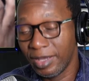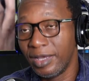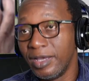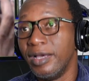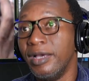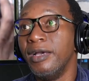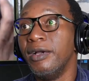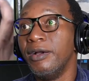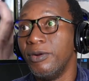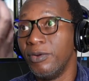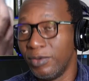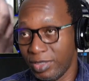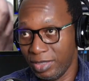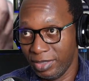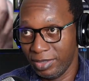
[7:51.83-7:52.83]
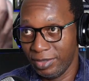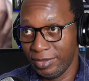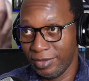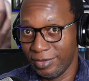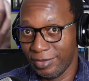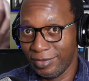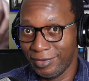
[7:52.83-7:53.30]

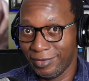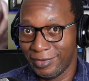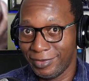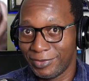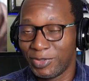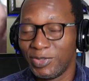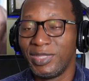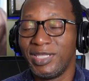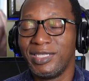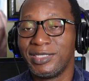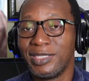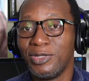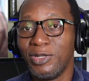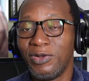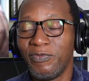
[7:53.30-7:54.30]
1. So there's a lot